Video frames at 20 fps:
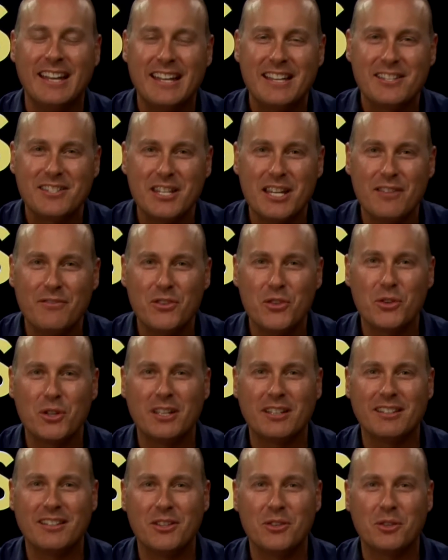see if you
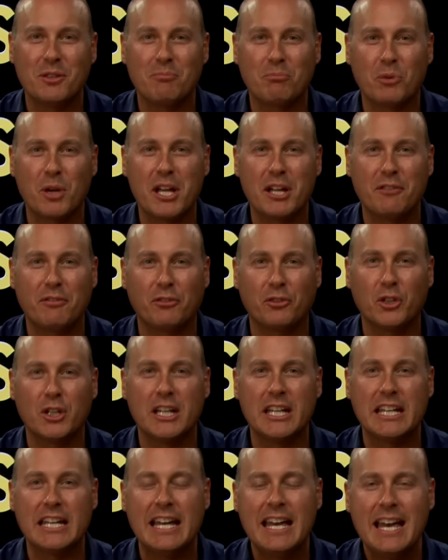can you can break
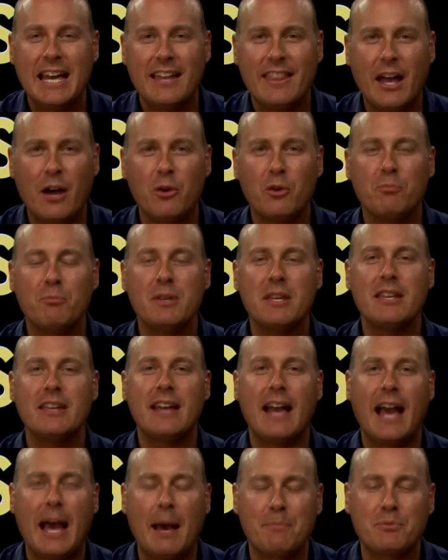free. That would
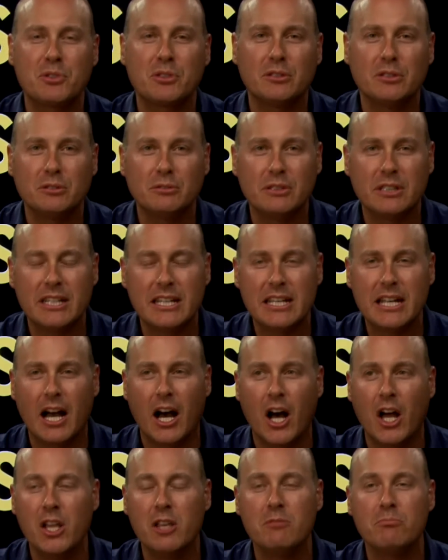be absolutely
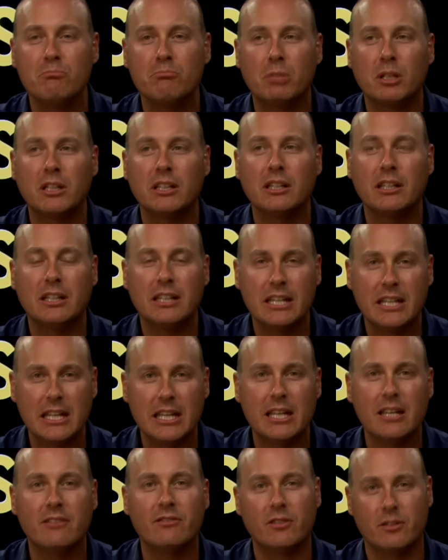
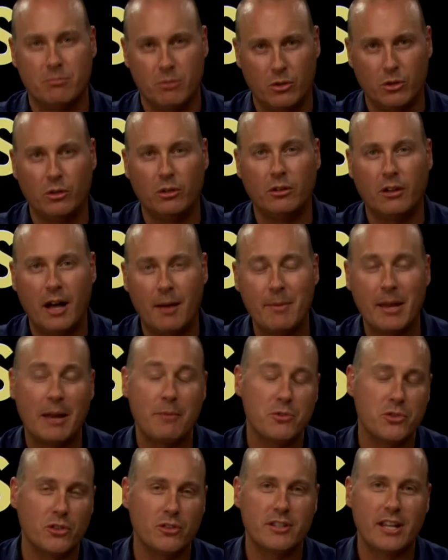unbelievable. I mean,
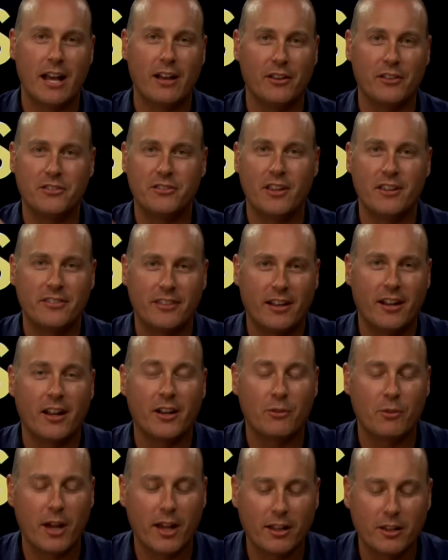I'm sure Dallas does that on
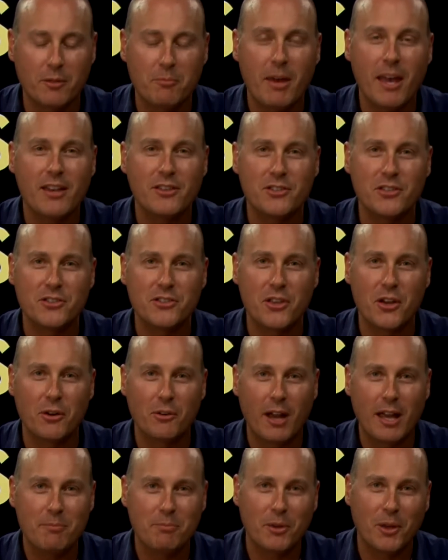a regular basis, though,
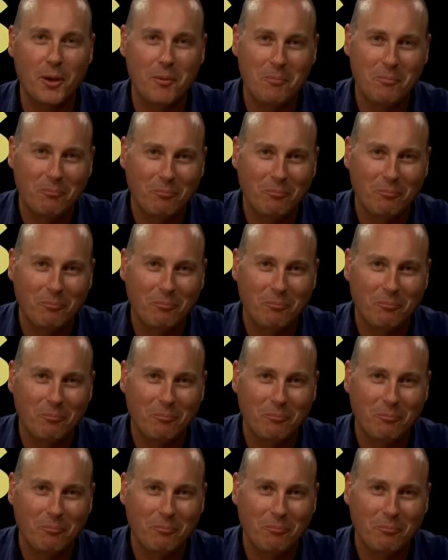right, Bill?